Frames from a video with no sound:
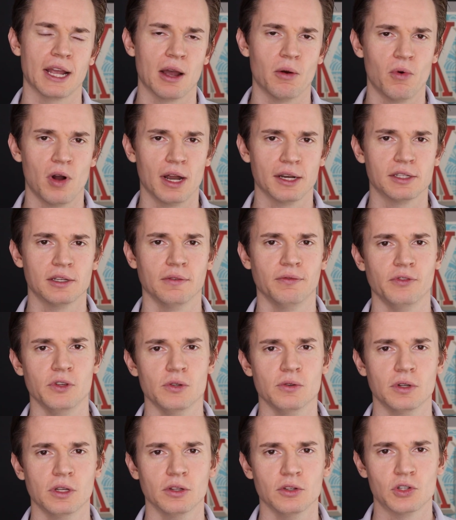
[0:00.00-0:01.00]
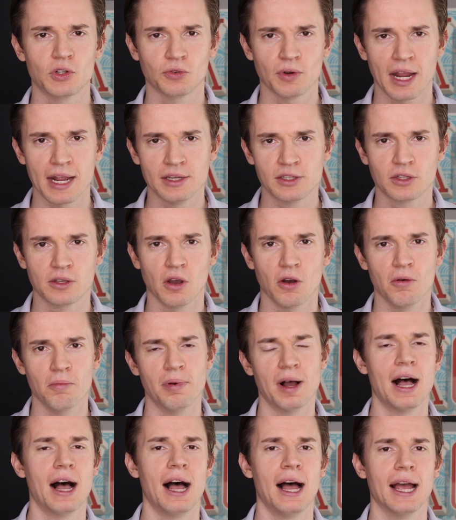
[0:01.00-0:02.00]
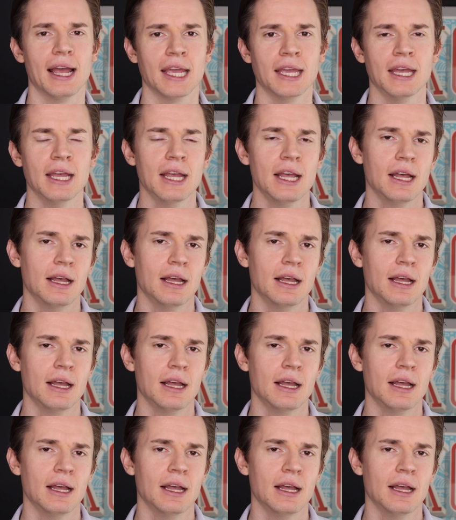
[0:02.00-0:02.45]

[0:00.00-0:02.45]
I watched a few good trades go by.